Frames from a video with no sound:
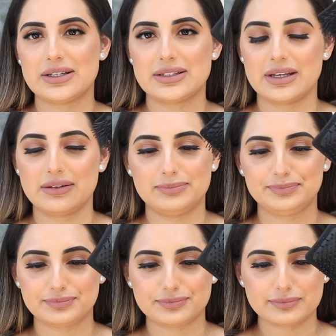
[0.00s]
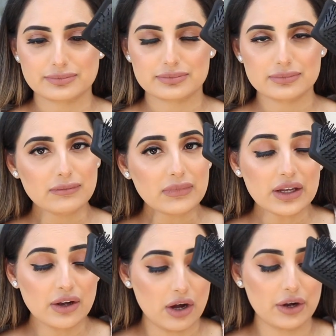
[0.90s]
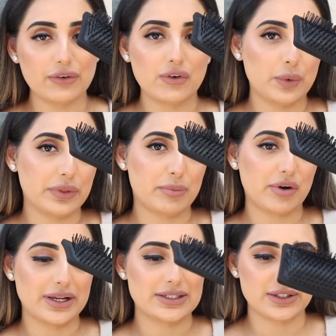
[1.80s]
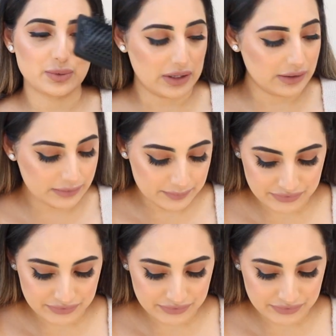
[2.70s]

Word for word: I said, can't go wrong with the price as well.